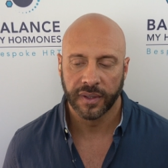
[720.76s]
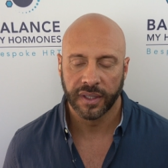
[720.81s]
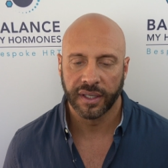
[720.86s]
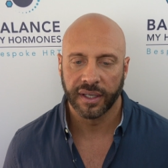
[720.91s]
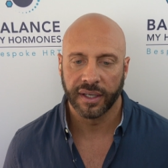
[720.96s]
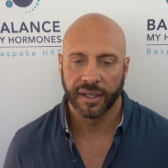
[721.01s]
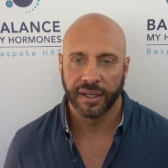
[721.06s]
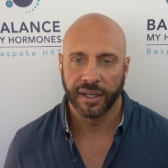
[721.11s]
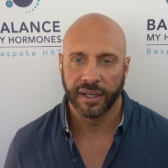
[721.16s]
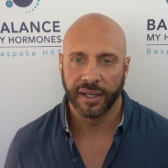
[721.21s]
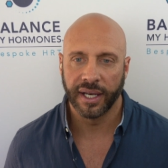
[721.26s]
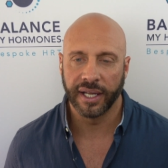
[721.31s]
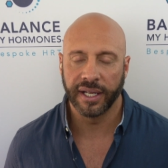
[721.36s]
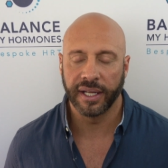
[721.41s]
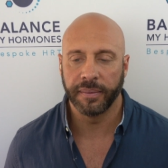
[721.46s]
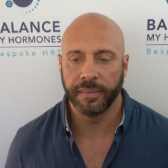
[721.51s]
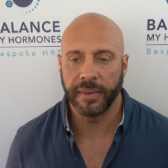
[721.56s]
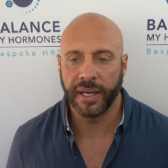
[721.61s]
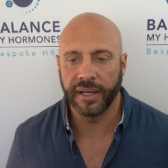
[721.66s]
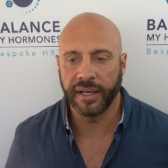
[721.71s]
Okay,
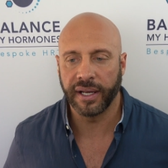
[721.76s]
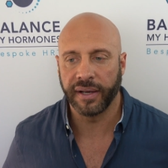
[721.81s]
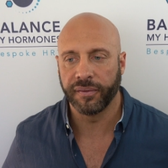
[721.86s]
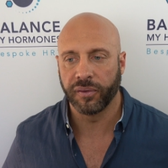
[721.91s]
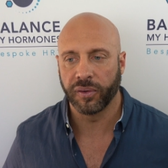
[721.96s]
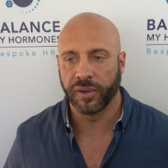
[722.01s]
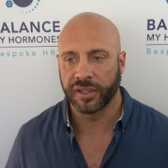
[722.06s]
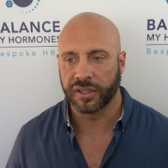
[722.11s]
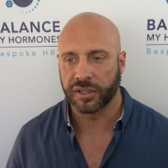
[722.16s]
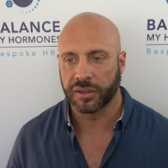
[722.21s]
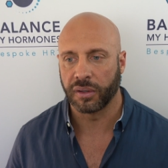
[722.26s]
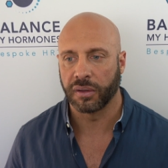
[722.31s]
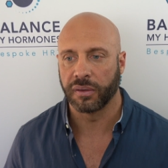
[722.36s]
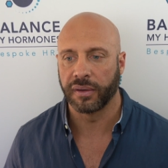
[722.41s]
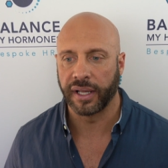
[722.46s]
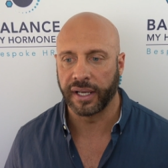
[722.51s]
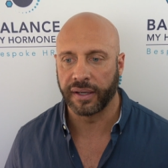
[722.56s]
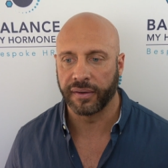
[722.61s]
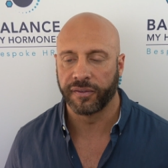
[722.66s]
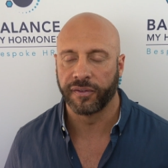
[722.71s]
and, and I've always thought
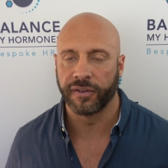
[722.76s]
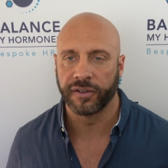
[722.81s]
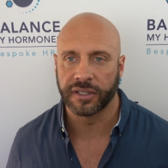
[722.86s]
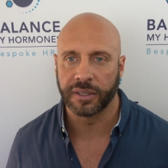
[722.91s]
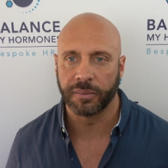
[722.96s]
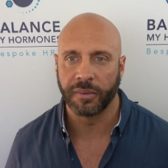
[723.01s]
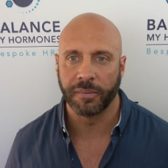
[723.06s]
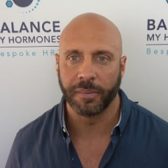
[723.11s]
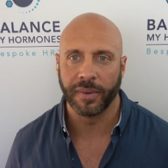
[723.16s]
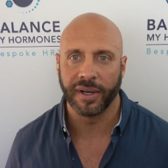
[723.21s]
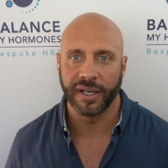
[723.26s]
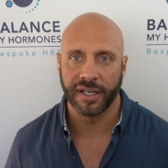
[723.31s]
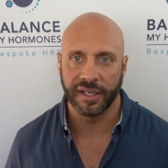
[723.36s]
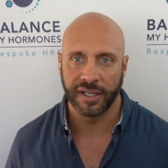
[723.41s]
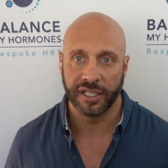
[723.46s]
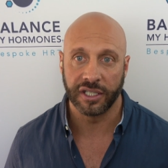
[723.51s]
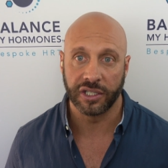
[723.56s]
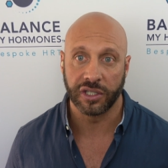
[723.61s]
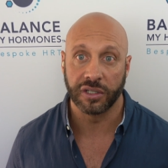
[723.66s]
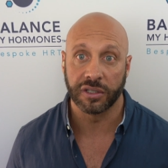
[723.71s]
like some of my
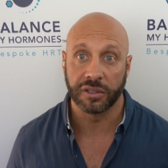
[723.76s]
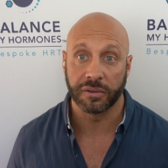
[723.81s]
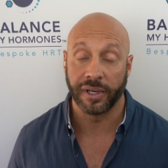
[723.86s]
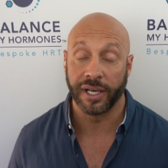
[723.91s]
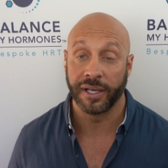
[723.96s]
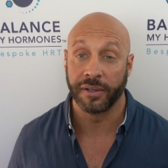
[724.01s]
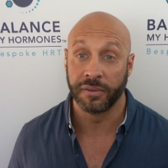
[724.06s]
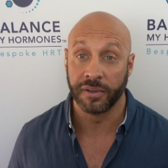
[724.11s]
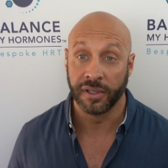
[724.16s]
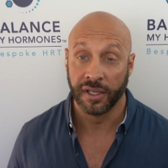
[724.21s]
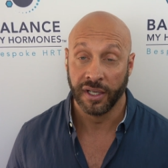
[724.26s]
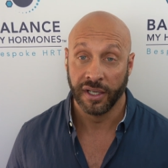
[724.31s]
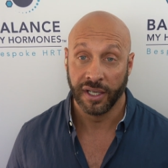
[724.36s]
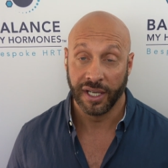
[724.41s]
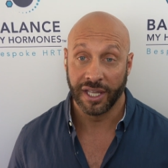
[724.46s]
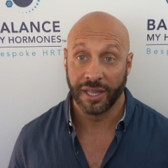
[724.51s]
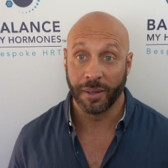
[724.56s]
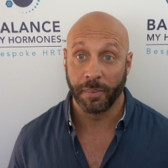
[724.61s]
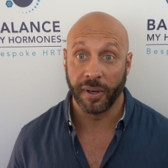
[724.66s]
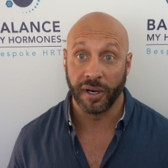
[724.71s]
issues around
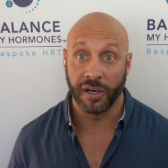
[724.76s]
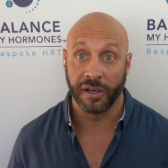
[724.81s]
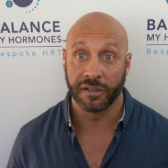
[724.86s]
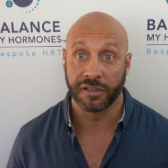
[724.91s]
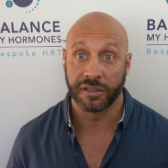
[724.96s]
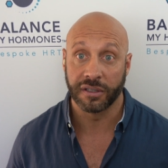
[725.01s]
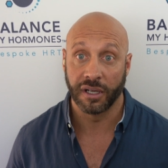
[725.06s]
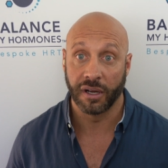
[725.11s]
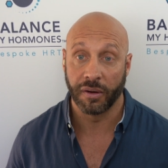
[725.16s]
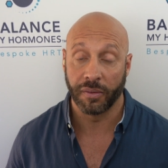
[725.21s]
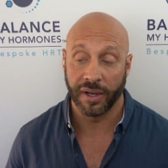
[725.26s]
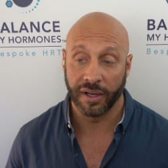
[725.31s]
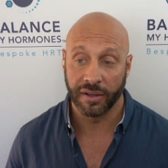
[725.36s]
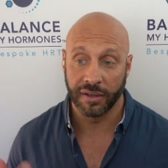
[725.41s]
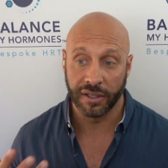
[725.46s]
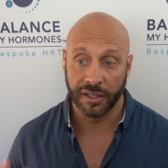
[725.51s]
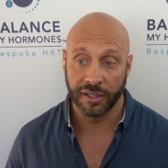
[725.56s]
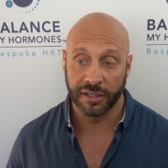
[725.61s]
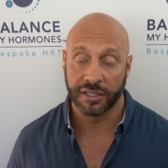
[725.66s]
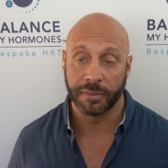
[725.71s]
in the past
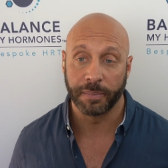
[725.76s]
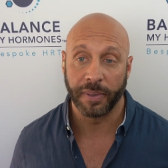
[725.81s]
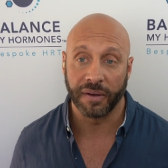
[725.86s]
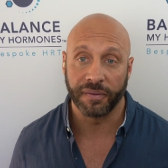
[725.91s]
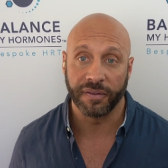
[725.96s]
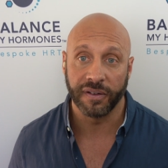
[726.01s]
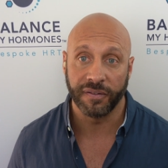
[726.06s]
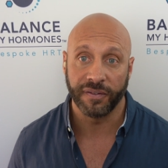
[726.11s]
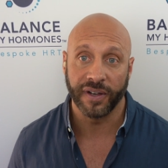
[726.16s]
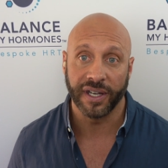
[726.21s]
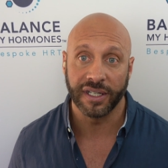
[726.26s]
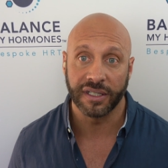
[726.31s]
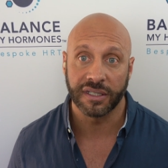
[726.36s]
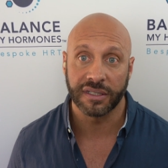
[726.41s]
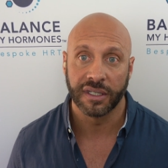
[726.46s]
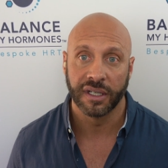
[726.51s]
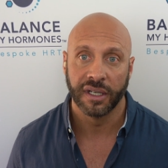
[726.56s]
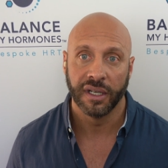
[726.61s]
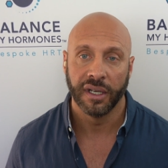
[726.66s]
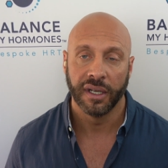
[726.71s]
around this puffy
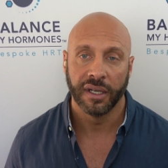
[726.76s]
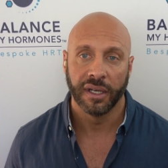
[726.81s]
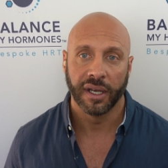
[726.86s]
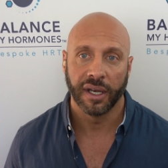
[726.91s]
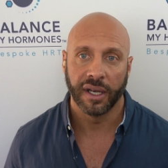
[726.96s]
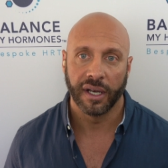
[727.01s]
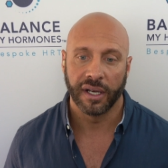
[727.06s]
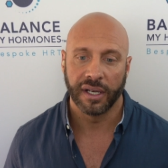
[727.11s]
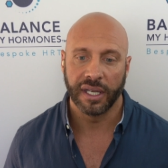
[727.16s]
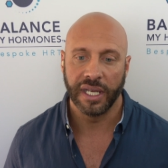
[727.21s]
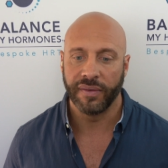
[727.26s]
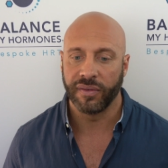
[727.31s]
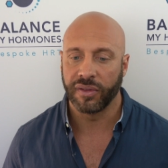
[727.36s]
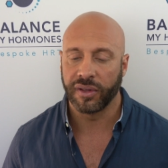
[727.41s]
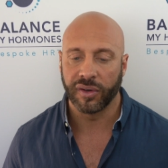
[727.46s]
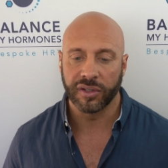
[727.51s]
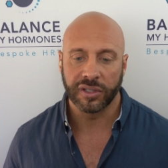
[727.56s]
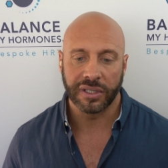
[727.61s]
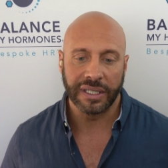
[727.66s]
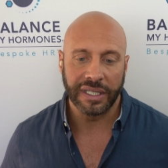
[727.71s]
face, uh, even
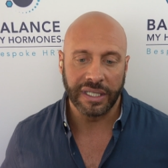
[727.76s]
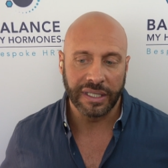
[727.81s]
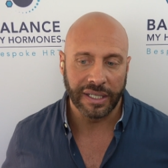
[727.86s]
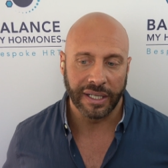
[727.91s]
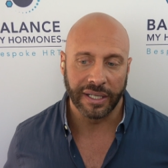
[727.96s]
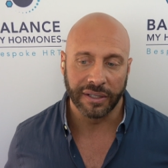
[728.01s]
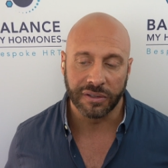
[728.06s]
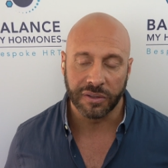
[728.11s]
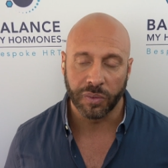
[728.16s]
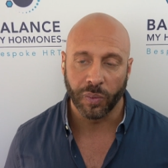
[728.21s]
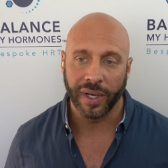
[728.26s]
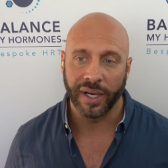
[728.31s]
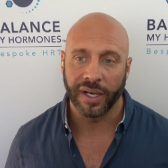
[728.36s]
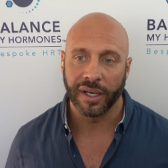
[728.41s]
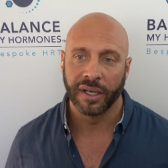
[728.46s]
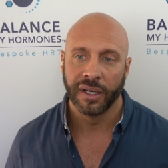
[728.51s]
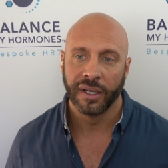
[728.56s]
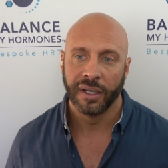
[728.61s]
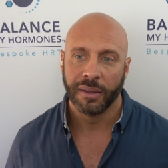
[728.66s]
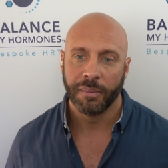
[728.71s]
though I was lean
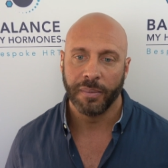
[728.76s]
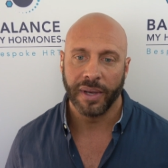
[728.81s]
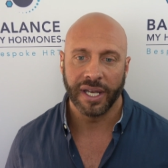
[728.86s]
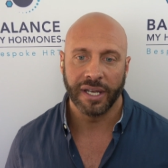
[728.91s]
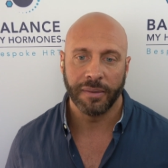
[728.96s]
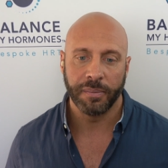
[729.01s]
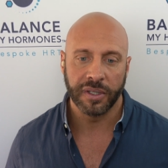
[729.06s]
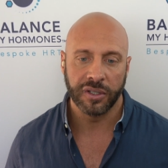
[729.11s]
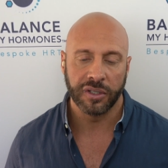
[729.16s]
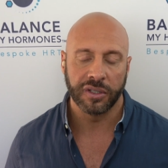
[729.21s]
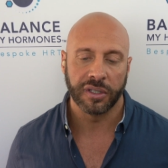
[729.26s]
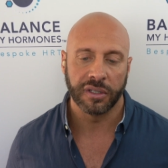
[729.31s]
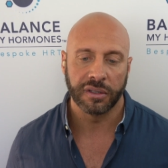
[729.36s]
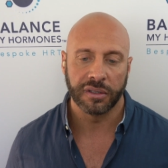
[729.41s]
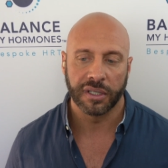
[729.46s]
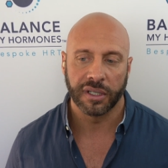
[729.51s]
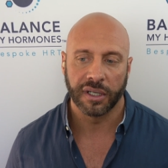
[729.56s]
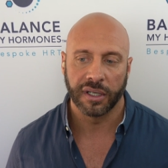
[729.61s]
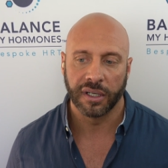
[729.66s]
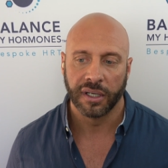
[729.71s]
elsewhere, may have been due
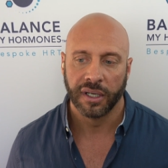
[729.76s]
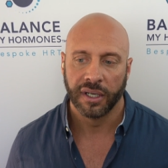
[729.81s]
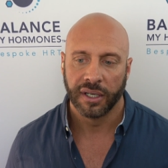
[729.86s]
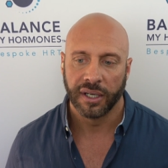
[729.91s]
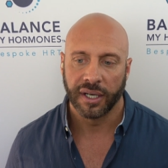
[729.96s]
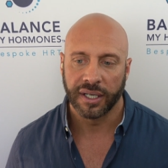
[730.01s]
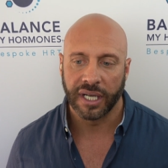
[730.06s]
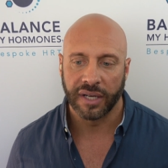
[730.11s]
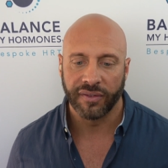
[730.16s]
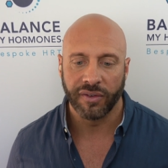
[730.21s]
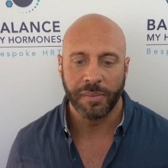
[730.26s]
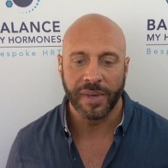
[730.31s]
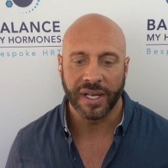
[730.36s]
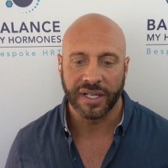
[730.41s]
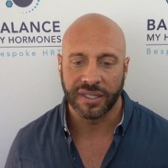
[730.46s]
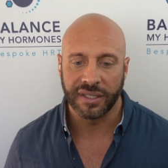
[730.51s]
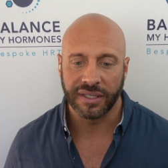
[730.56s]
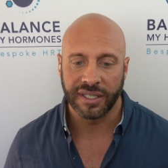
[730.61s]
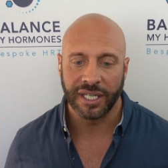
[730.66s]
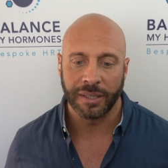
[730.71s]
to a kind of a
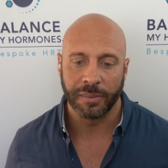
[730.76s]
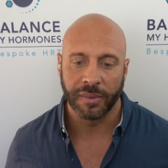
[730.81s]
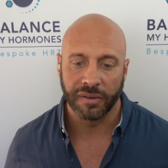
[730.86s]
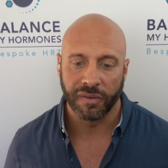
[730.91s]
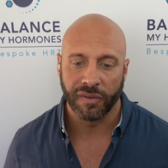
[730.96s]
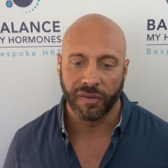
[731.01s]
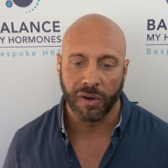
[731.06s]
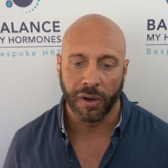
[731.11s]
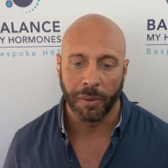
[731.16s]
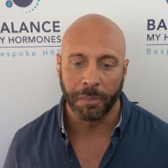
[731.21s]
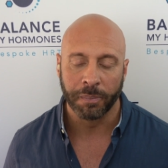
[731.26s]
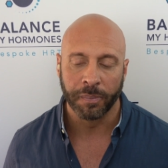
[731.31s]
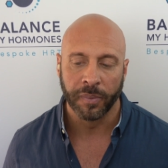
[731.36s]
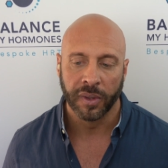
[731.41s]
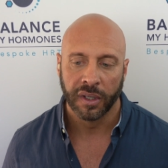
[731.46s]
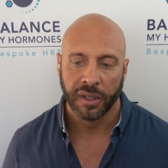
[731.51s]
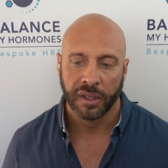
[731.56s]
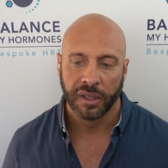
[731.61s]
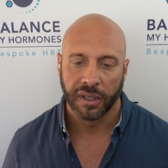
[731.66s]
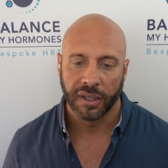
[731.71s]
myxedema from
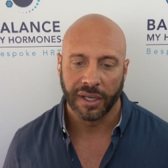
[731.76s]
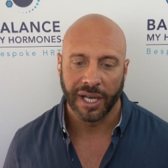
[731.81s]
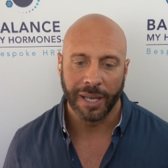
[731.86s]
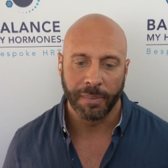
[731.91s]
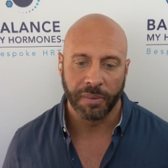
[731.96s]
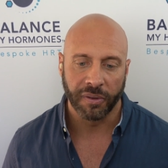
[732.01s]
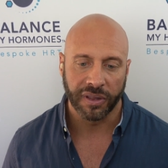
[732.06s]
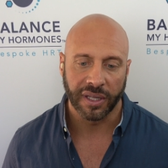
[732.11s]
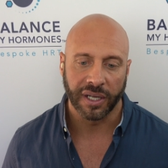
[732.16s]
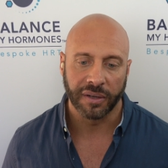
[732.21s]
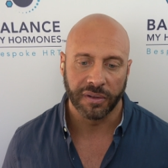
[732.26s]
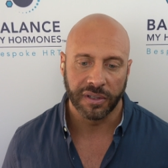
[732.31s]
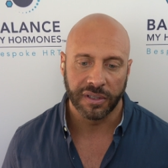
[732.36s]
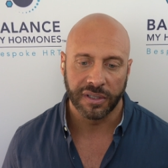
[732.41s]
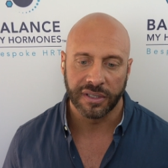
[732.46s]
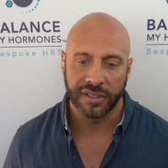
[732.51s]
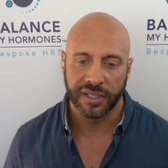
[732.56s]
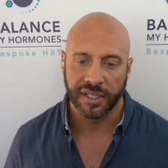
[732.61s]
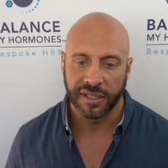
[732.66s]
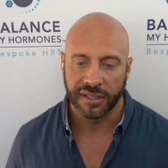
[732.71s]
a hypothyroid
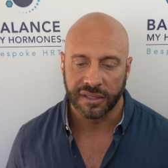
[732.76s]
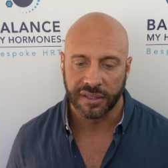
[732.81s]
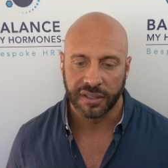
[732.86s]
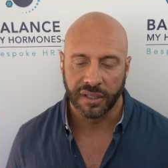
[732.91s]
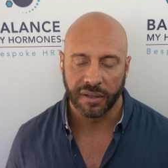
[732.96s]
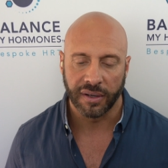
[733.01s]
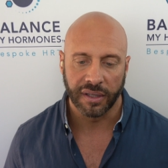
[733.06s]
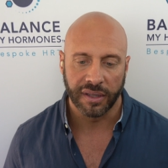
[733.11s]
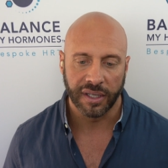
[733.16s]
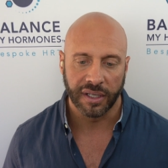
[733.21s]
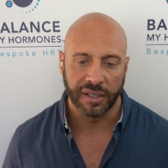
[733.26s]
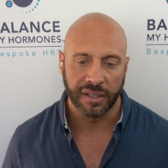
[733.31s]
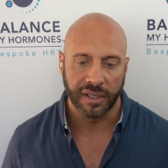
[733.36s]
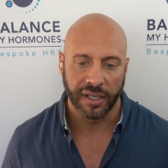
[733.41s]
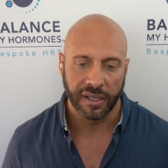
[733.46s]
disease. So I think.